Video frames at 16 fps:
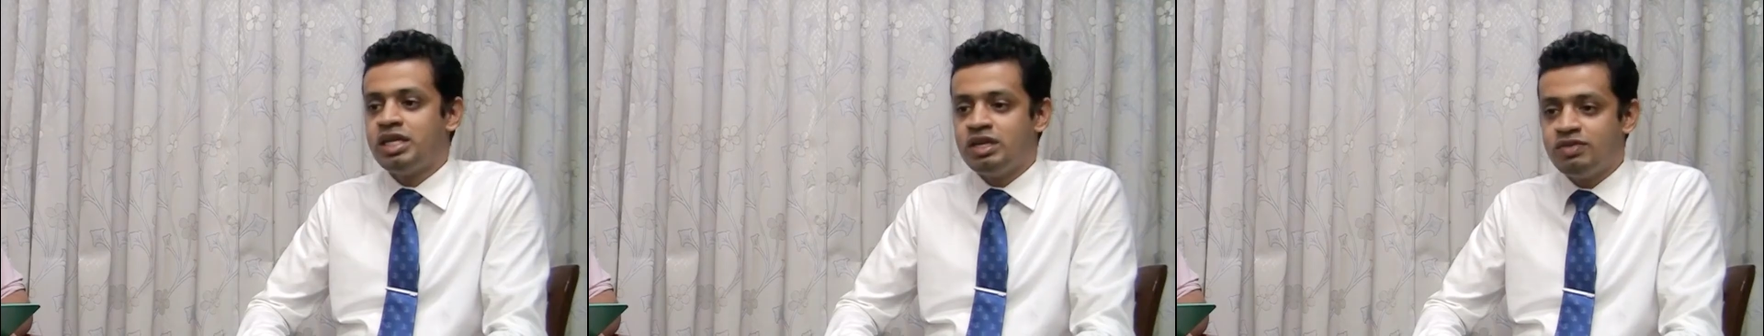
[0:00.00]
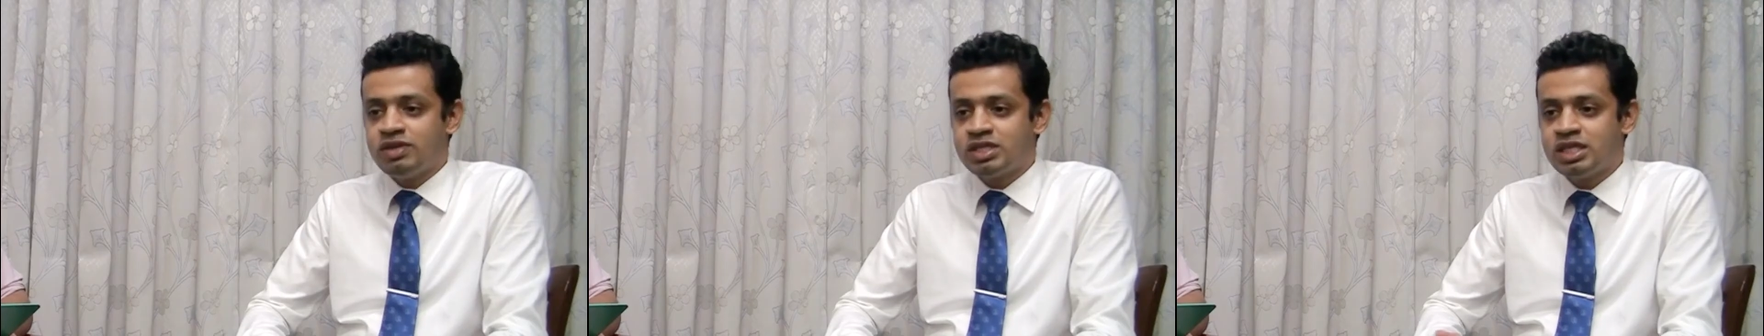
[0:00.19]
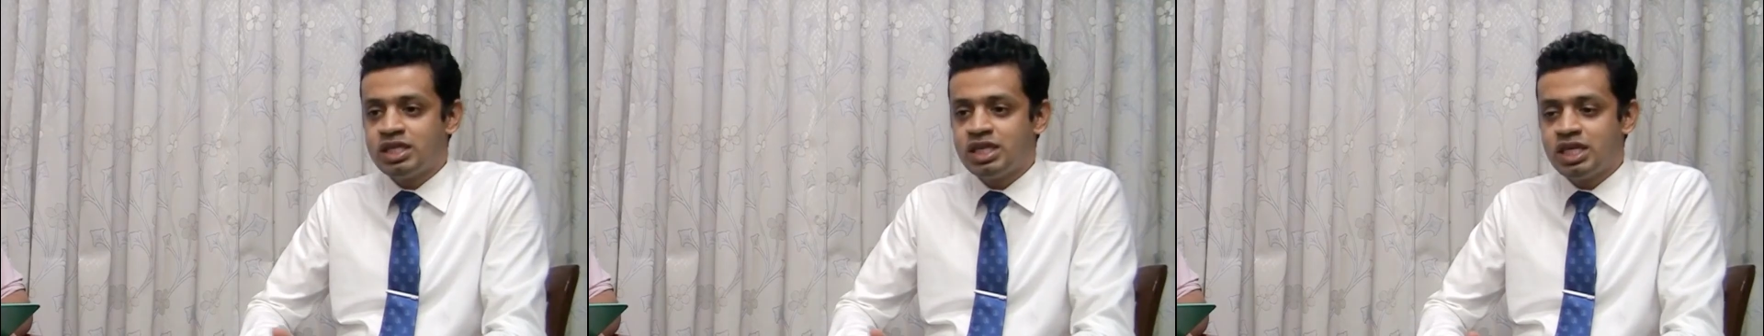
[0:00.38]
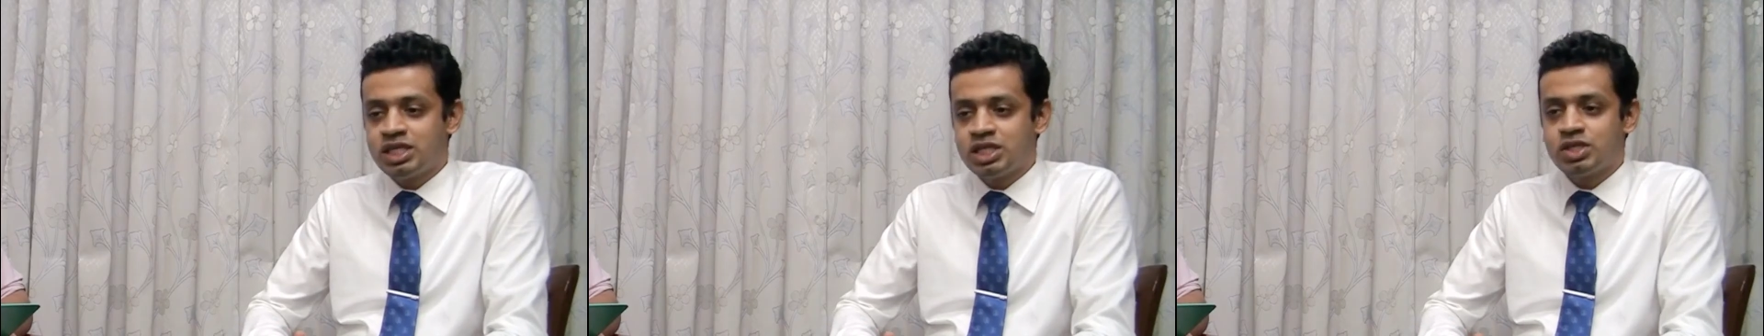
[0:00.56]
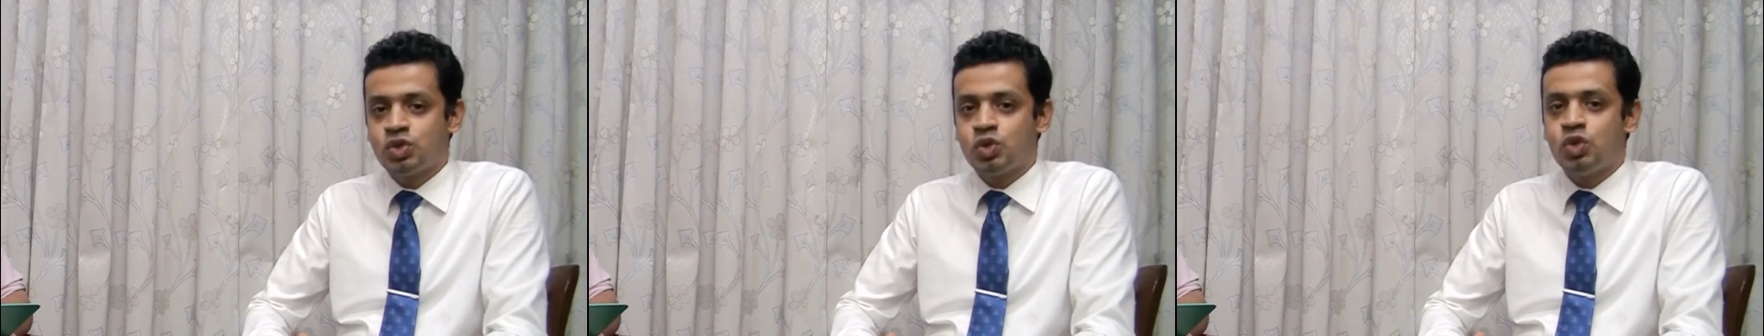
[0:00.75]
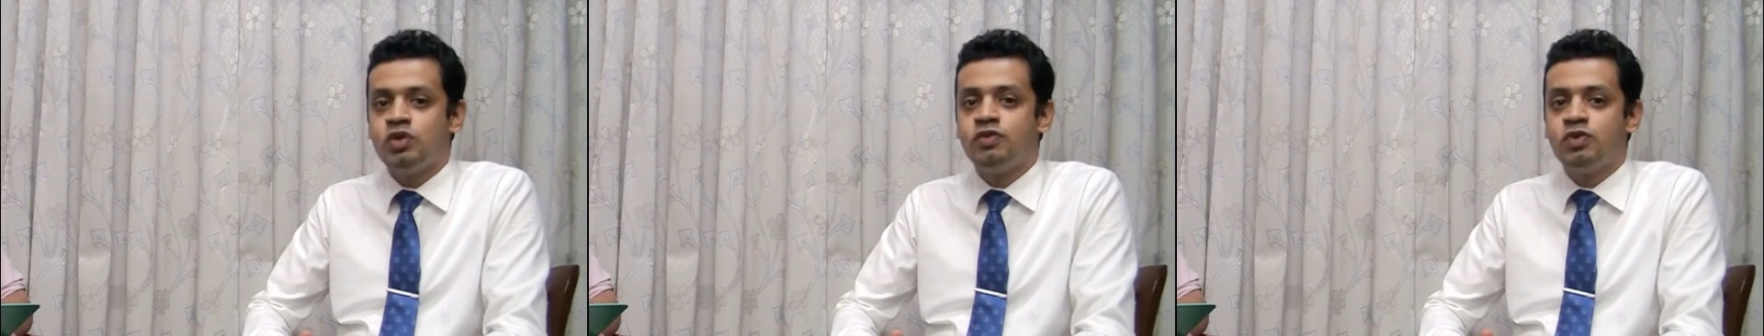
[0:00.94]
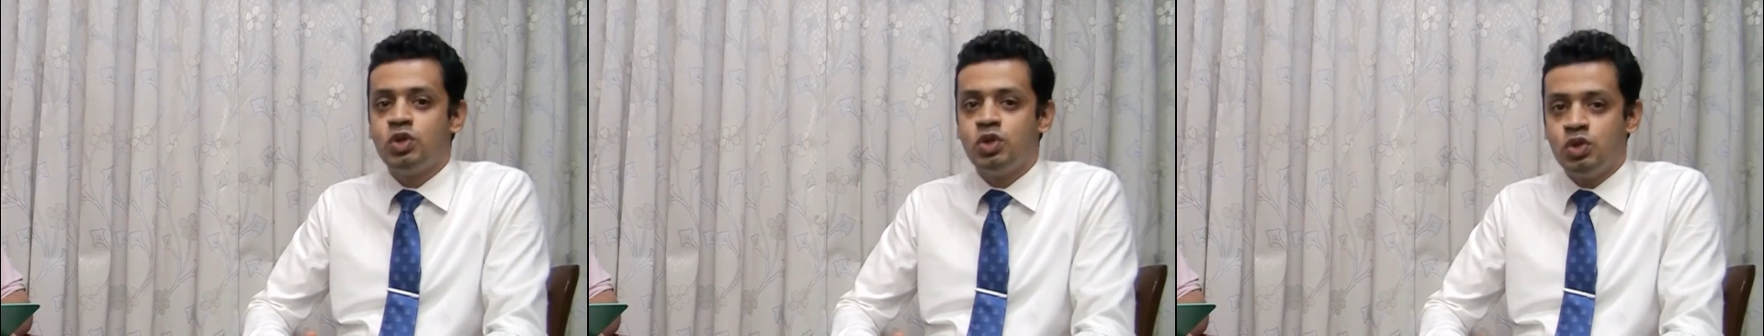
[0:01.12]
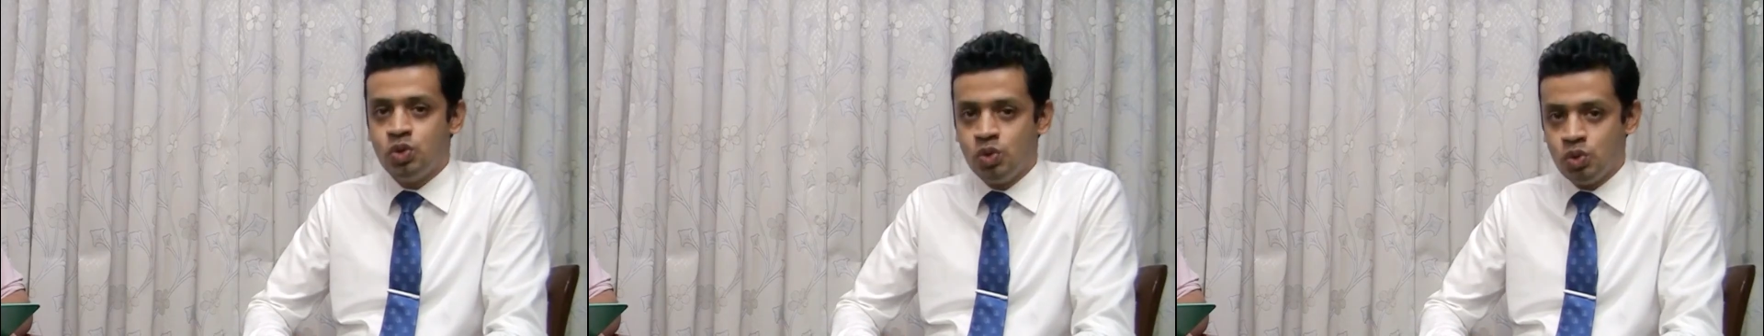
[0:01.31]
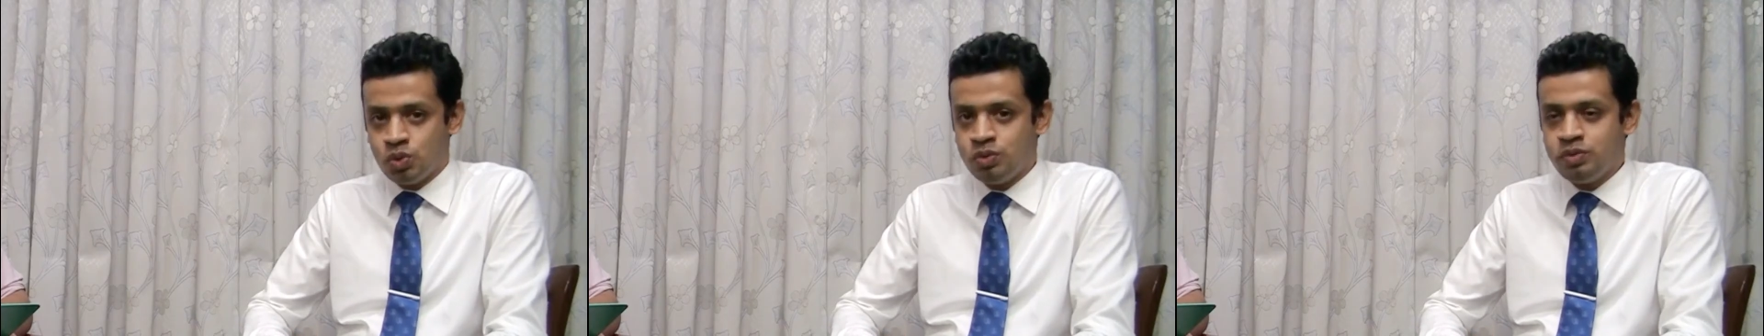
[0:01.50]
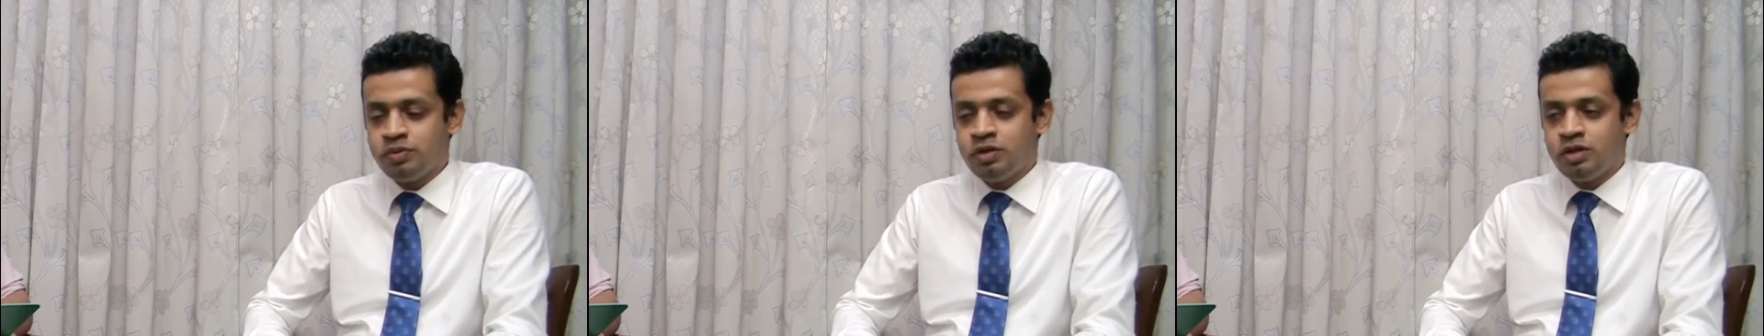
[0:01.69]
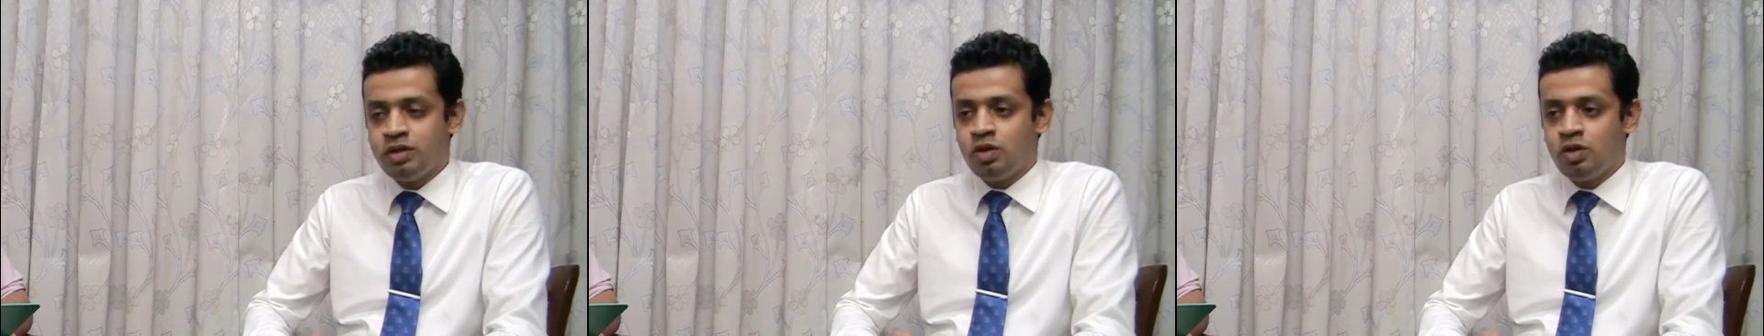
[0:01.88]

investigations you would do,